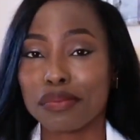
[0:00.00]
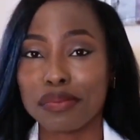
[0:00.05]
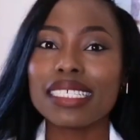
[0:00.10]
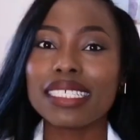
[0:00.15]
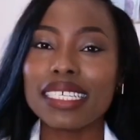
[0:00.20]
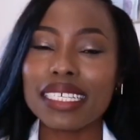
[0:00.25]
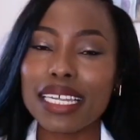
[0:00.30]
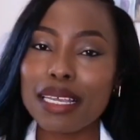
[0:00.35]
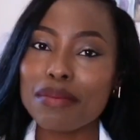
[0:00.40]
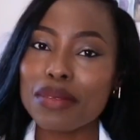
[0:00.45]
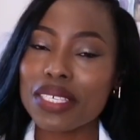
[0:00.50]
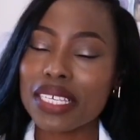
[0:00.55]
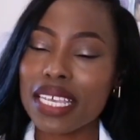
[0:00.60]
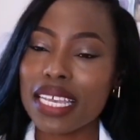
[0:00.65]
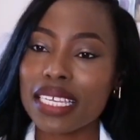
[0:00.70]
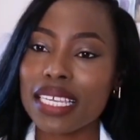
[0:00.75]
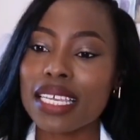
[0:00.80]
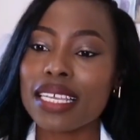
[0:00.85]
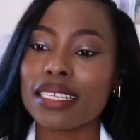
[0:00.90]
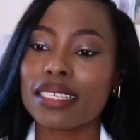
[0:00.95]
The denim
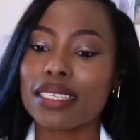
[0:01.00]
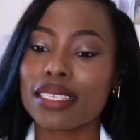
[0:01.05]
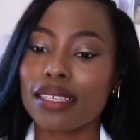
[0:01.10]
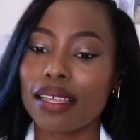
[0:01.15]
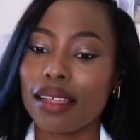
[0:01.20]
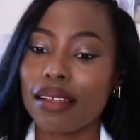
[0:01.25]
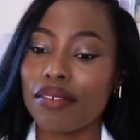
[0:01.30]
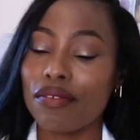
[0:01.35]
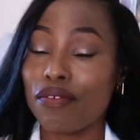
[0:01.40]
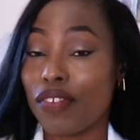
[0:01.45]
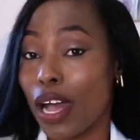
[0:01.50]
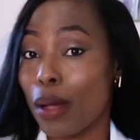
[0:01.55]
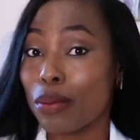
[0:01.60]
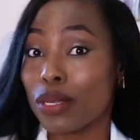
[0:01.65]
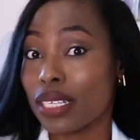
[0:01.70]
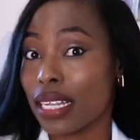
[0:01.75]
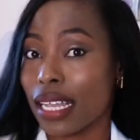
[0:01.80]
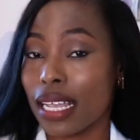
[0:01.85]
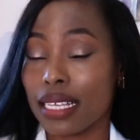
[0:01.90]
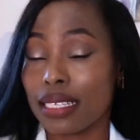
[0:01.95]
skirt is
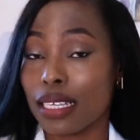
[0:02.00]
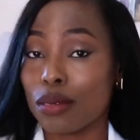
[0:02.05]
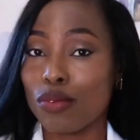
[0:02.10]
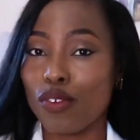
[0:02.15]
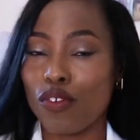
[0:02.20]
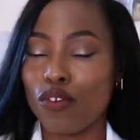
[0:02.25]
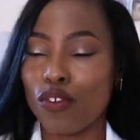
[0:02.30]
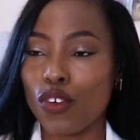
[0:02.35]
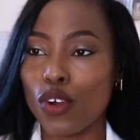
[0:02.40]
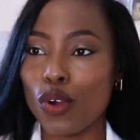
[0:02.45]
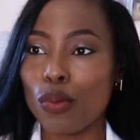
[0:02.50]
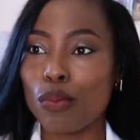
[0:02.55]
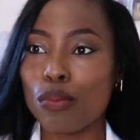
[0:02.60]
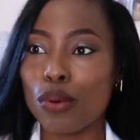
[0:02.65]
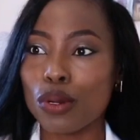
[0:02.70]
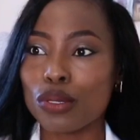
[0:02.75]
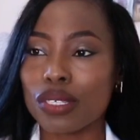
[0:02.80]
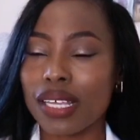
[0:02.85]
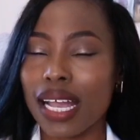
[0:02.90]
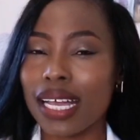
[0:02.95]
fabulous, like I said before,
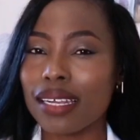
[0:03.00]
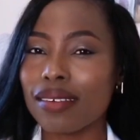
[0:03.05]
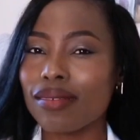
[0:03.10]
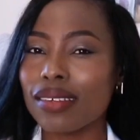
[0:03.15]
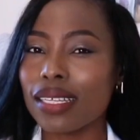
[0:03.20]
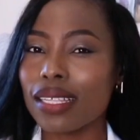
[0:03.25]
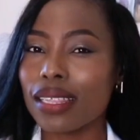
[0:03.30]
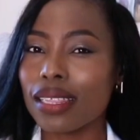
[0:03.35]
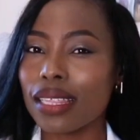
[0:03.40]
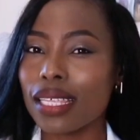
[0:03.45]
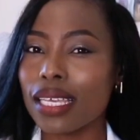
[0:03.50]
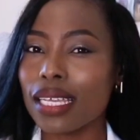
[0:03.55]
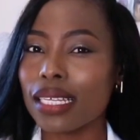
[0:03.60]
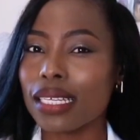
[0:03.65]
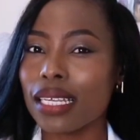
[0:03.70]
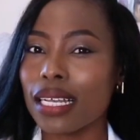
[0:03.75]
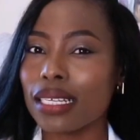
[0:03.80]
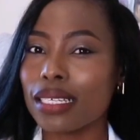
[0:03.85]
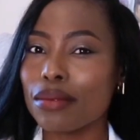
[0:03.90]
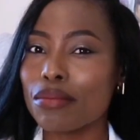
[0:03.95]
but I don't really
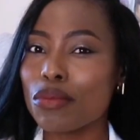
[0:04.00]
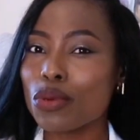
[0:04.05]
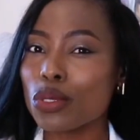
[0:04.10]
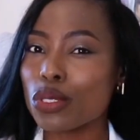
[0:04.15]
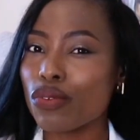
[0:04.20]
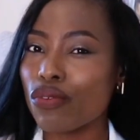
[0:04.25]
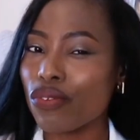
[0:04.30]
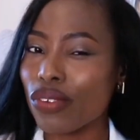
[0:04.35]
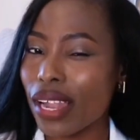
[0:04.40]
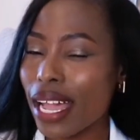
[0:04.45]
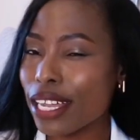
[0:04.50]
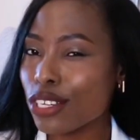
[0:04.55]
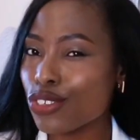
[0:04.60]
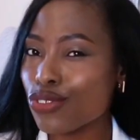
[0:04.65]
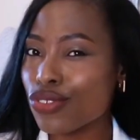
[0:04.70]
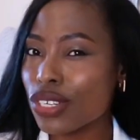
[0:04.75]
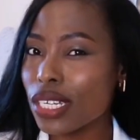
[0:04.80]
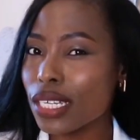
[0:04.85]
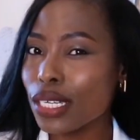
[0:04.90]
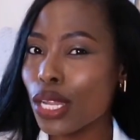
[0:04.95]
think they are the most
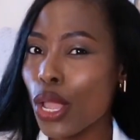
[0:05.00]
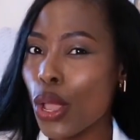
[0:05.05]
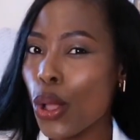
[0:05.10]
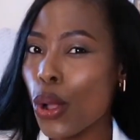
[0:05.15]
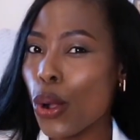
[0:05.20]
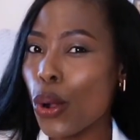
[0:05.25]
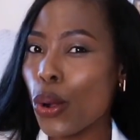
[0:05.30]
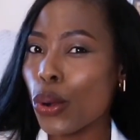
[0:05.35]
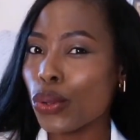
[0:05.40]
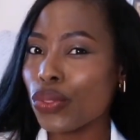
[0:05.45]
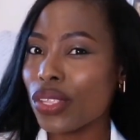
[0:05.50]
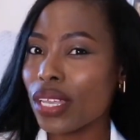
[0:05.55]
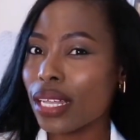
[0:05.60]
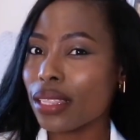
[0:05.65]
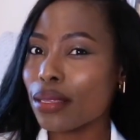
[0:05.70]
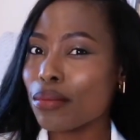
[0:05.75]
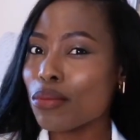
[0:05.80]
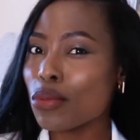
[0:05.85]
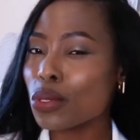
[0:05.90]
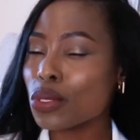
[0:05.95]
flattering or they
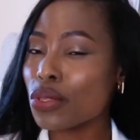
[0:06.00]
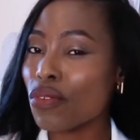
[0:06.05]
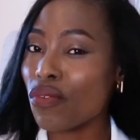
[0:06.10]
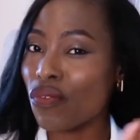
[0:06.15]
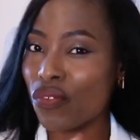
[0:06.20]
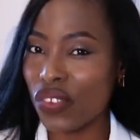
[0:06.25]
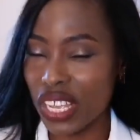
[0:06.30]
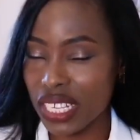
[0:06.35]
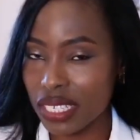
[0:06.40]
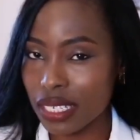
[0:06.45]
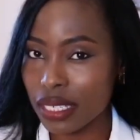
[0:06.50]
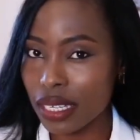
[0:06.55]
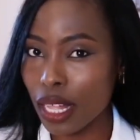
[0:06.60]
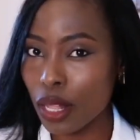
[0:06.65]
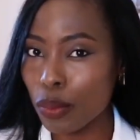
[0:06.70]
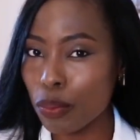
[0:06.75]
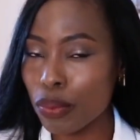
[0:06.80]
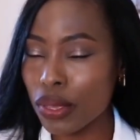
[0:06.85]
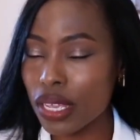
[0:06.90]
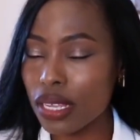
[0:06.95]
are the most
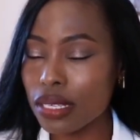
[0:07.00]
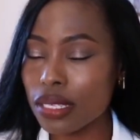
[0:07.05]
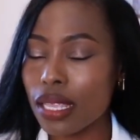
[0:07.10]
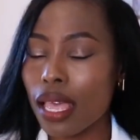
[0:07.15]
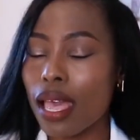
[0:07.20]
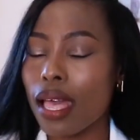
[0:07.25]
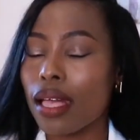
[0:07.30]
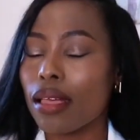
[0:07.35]
versatile piece.